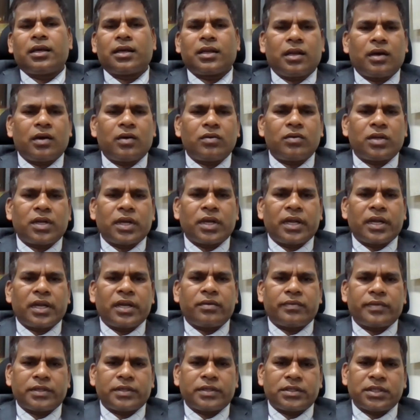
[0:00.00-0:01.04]
the cloud
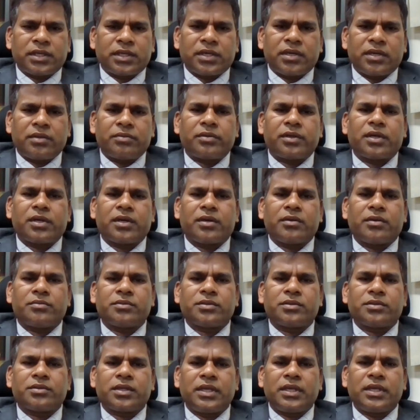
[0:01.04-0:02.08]
kind of a journey
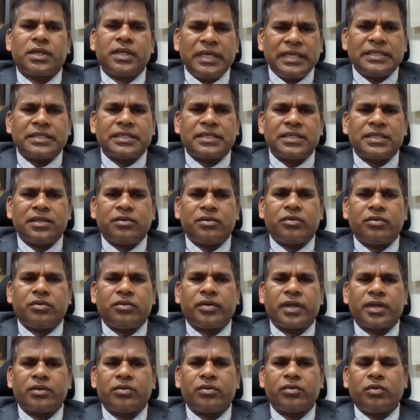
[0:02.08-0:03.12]
becomes easy
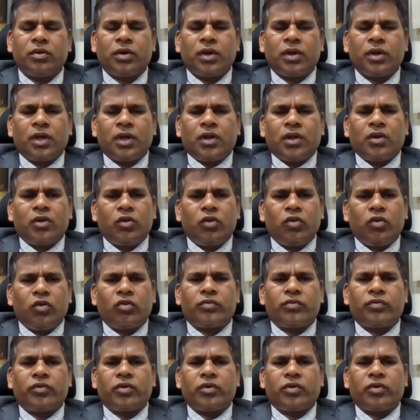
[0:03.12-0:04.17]
when you
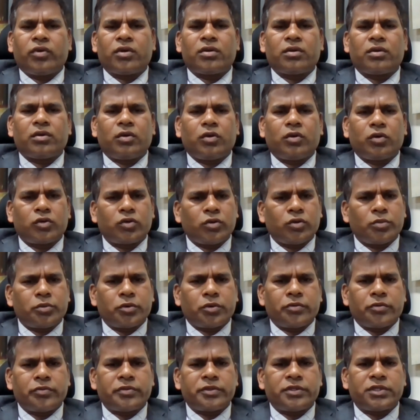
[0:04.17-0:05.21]
look for
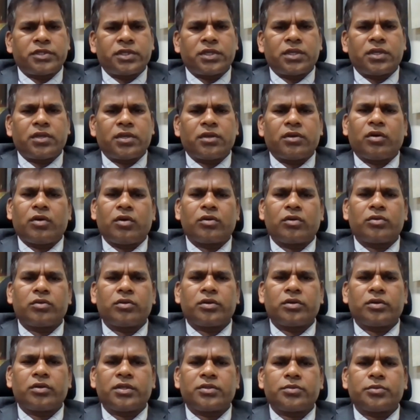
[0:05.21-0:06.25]
auto provisioning,
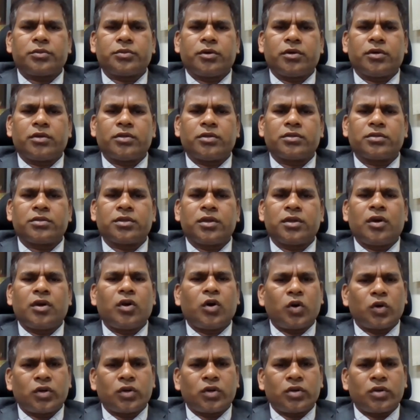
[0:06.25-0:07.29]
auto response,
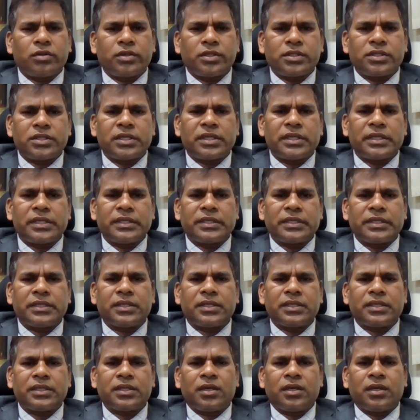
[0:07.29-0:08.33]
auto
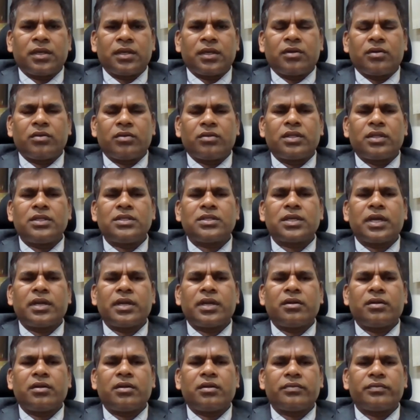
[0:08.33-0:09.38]
agility. Now, this
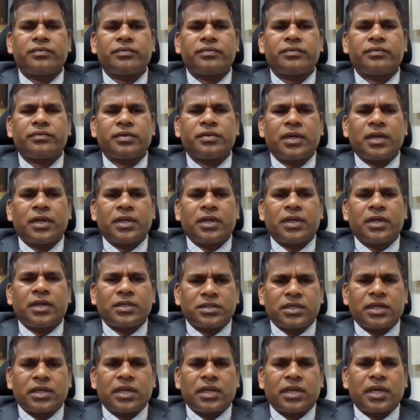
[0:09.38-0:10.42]
kind of
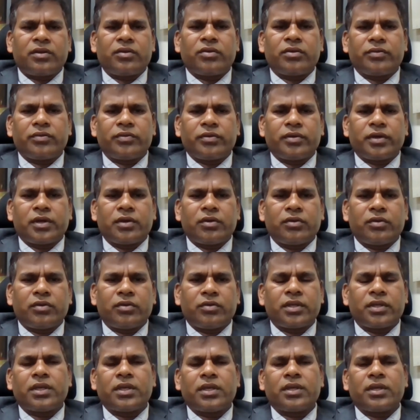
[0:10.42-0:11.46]
scenario, if you are
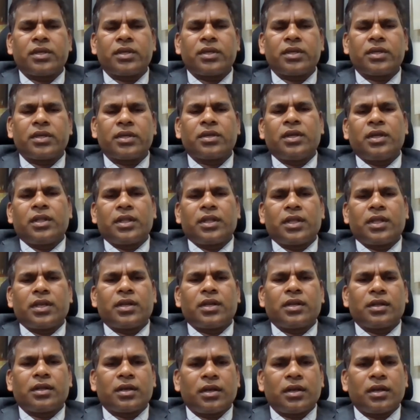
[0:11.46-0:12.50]
looking,
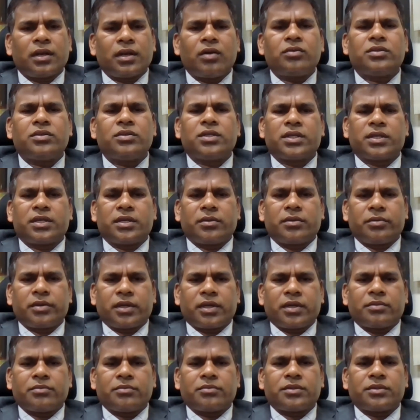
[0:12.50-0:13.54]
then cloud journey
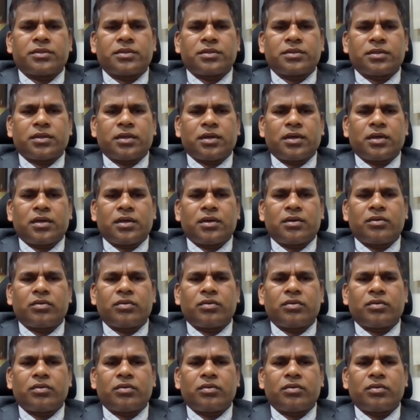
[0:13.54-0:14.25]
becomes